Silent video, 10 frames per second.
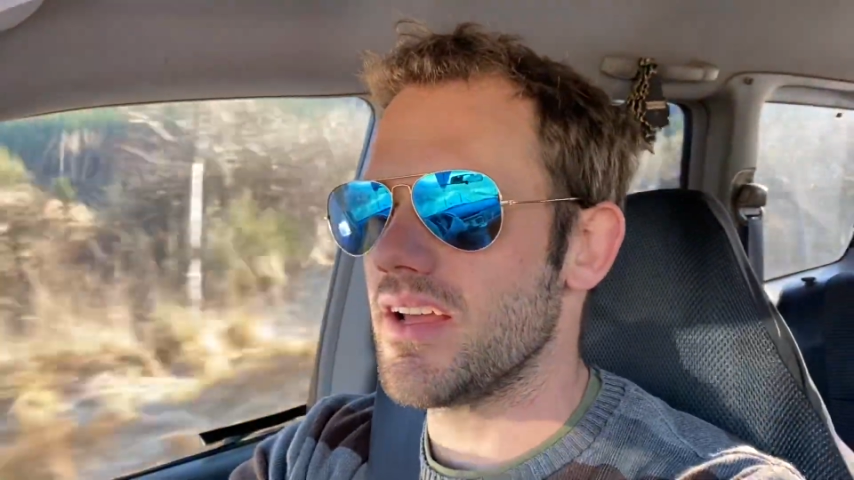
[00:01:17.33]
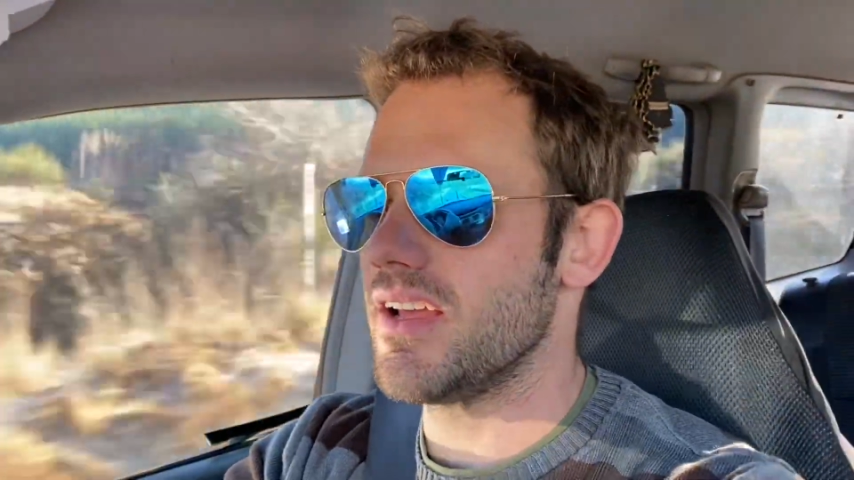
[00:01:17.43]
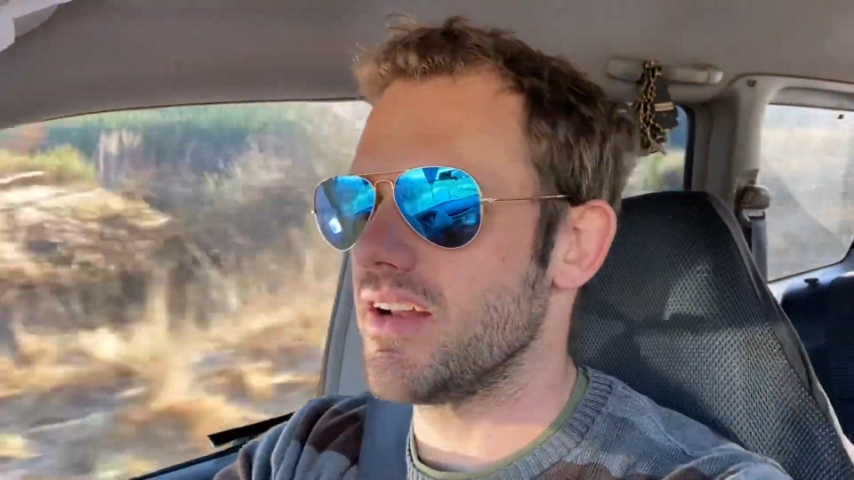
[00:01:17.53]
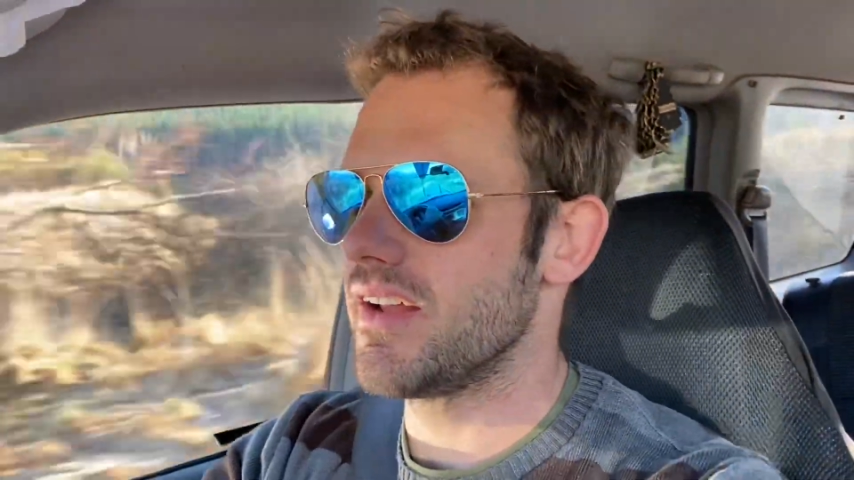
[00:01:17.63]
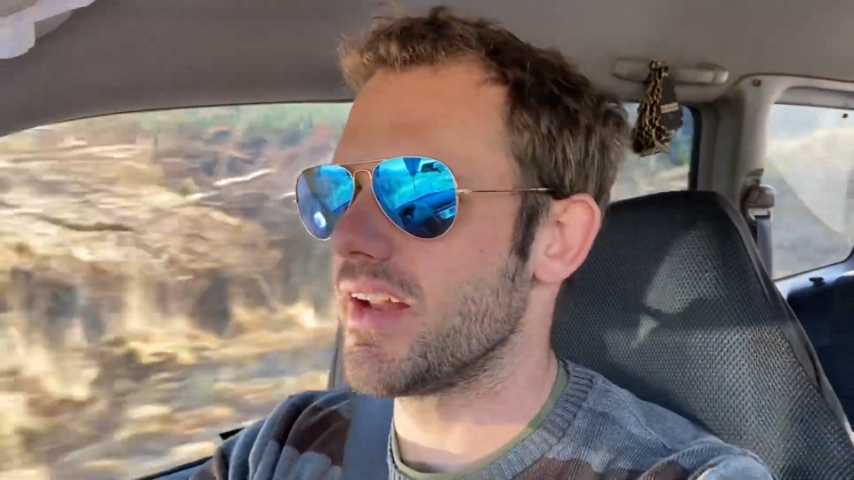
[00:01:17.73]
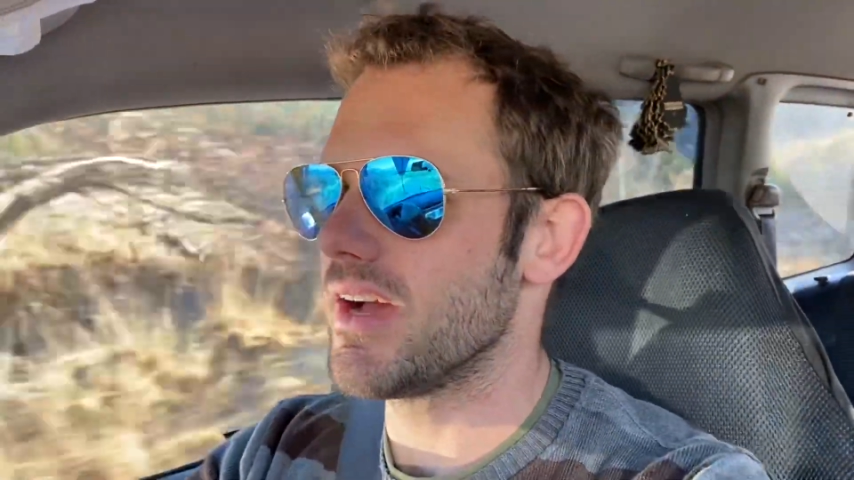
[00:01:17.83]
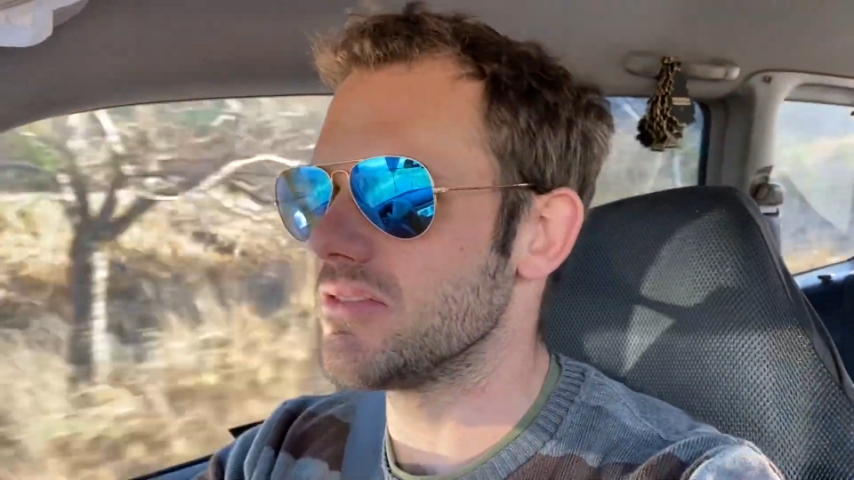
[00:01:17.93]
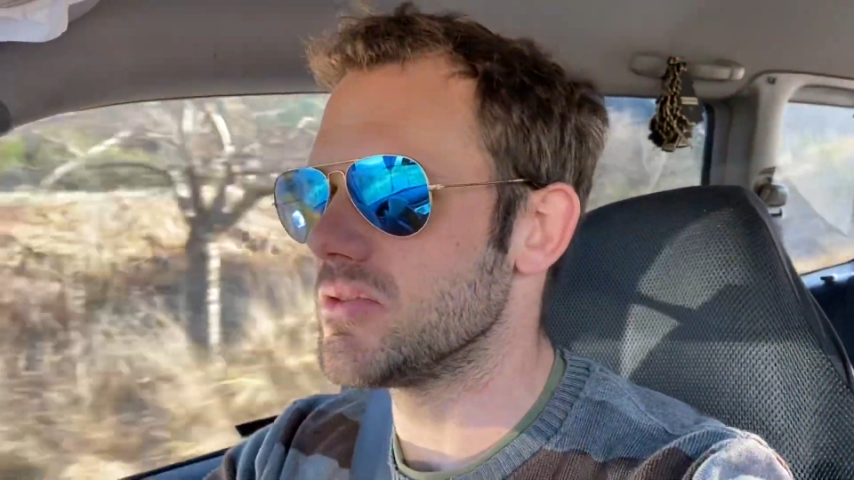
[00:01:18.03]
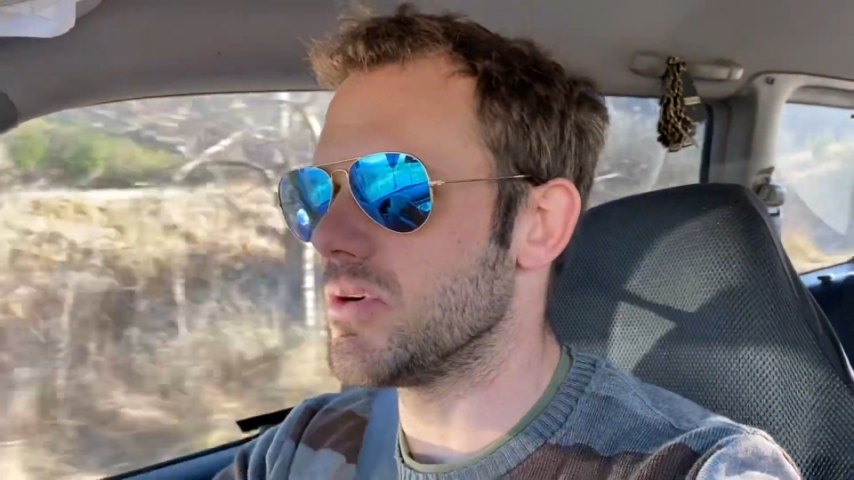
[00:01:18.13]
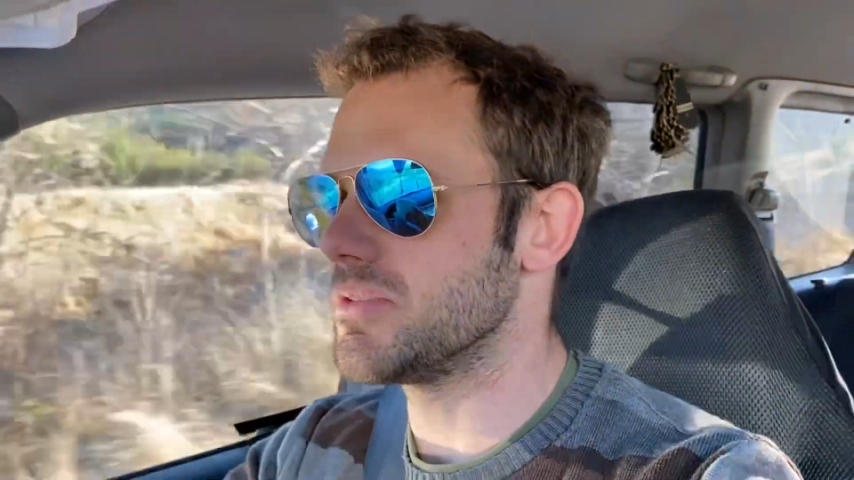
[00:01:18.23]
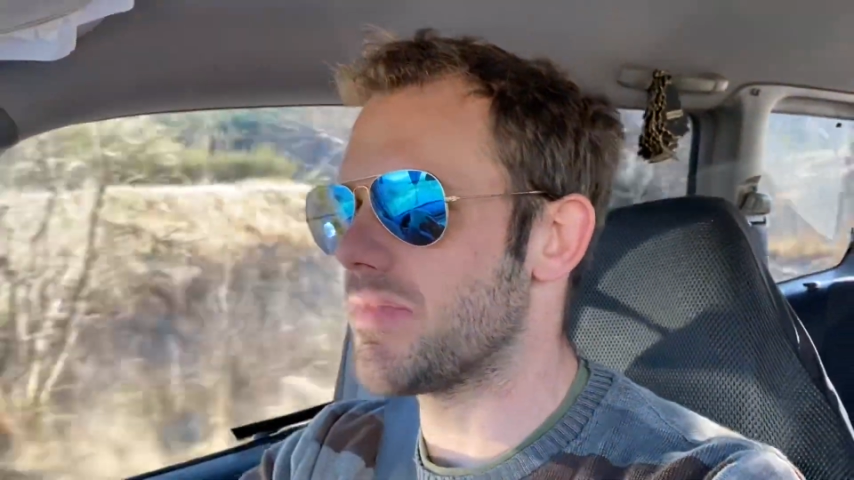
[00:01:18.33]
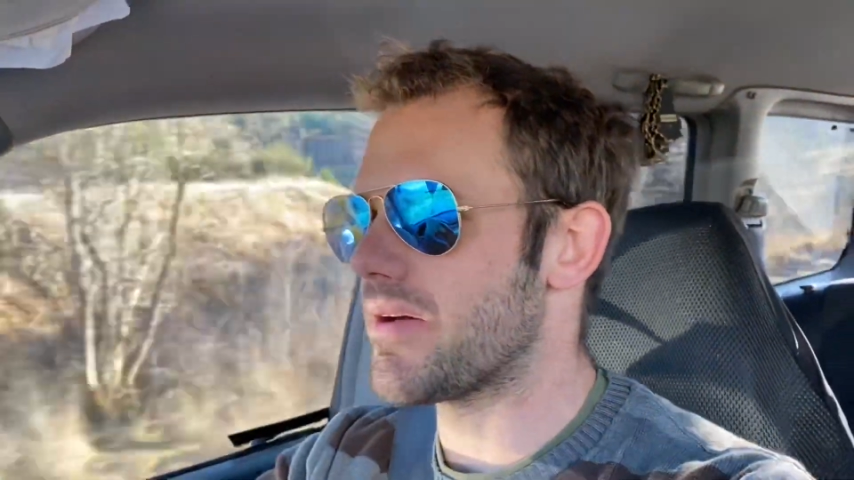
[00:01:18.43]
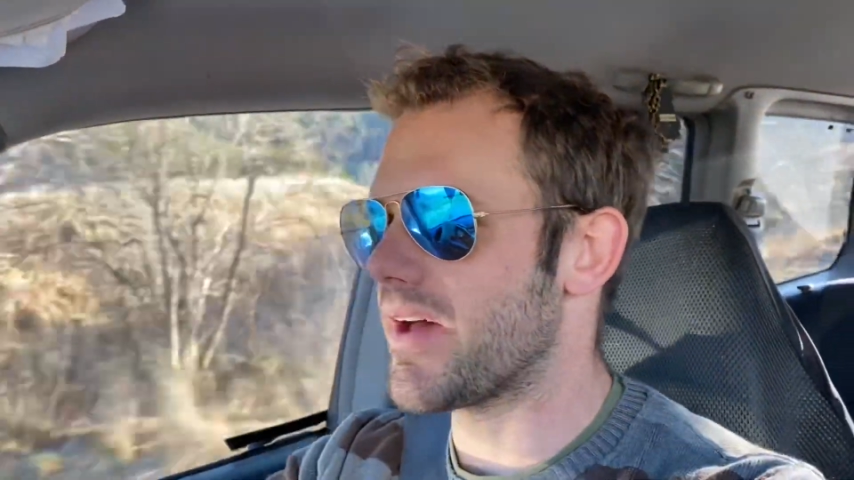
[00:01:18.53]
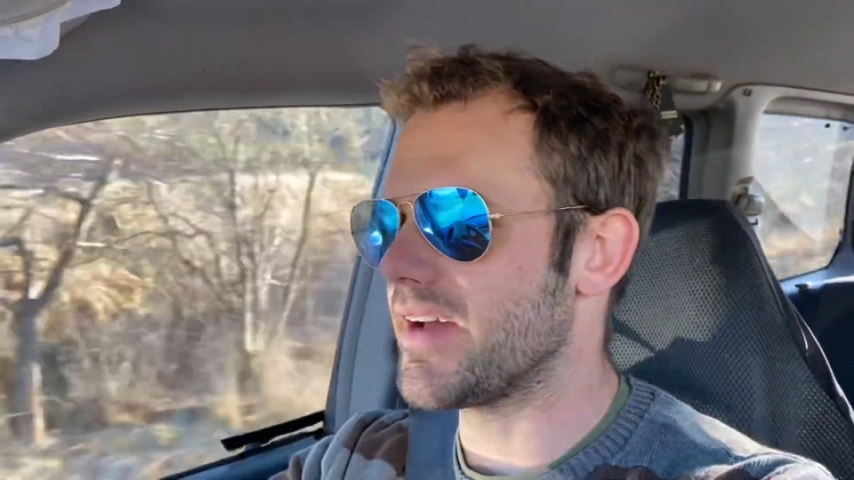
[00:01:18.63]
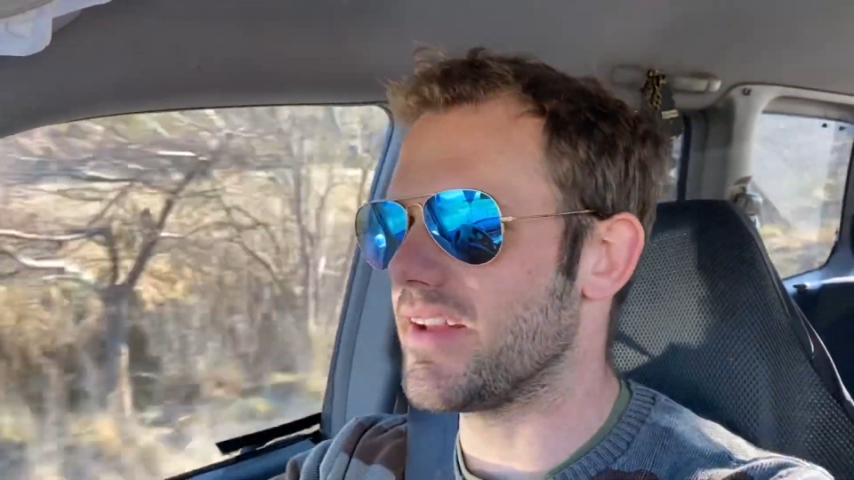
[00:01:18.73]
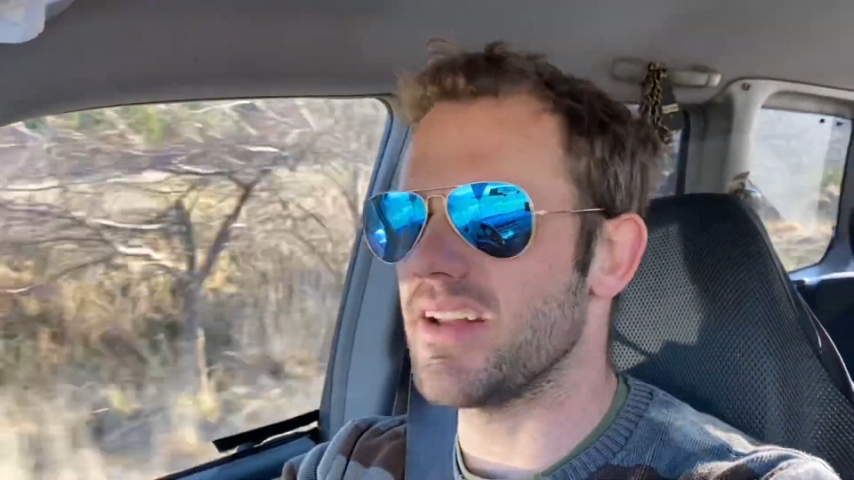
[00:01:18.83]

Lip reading: and head out towards Mount Ida.